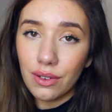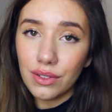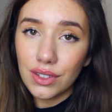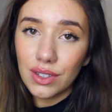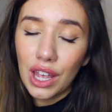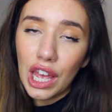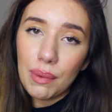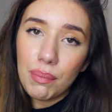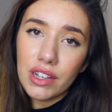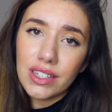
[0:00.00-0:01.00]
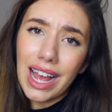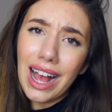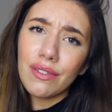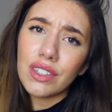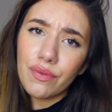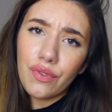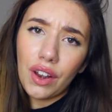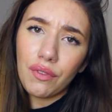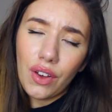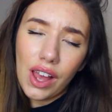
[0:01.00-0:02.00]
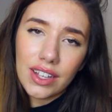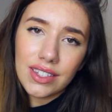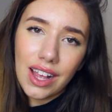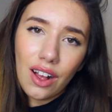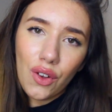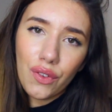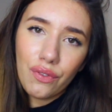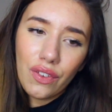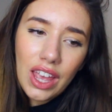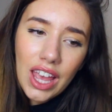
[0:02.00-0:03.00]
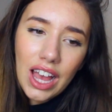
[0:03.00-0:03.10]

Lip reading: else, but to have some fun for herself.